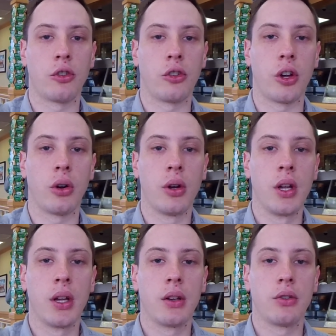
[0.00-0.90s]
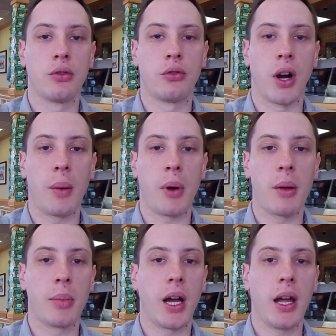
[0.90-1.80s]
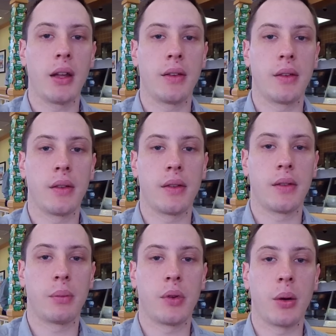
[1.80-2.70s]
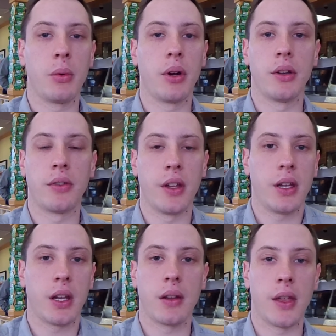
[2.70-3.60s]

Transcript: So drop on by, tell me what you think.